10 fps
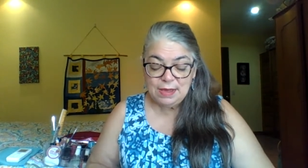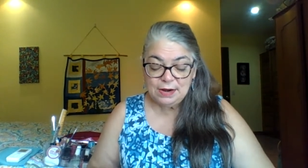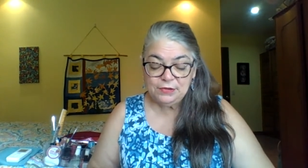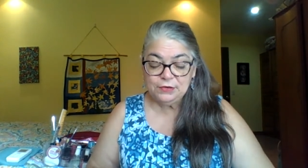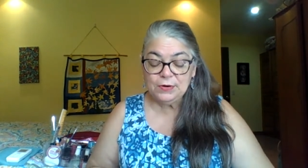
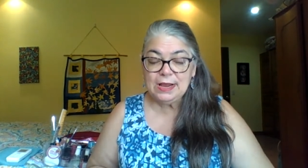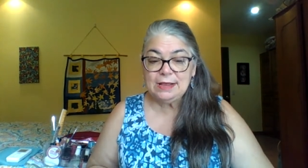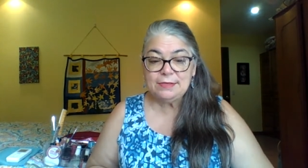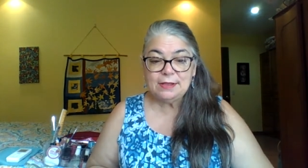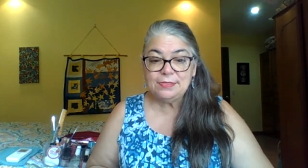
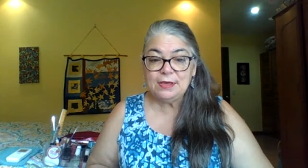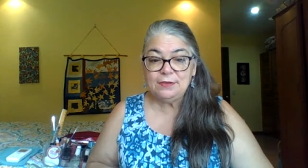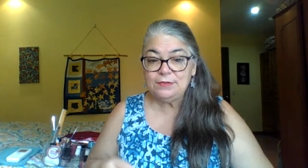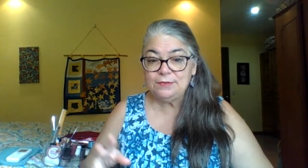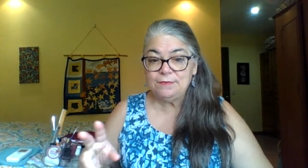ministry that
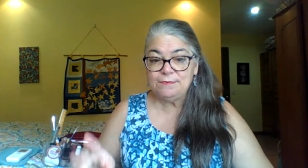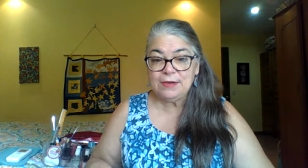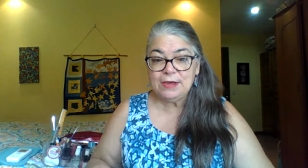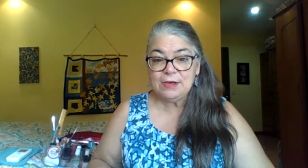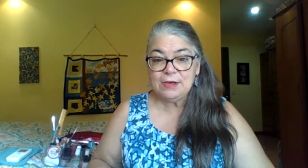this
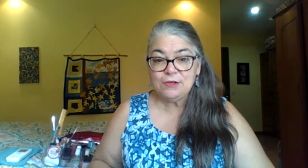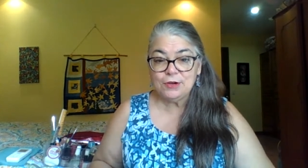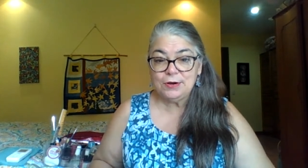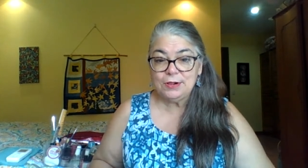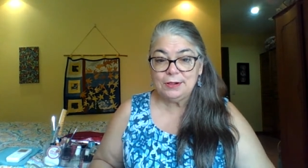
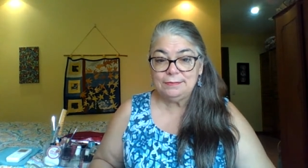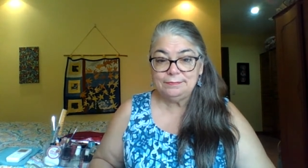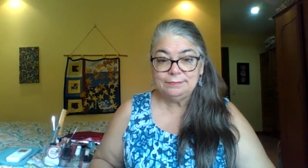fictional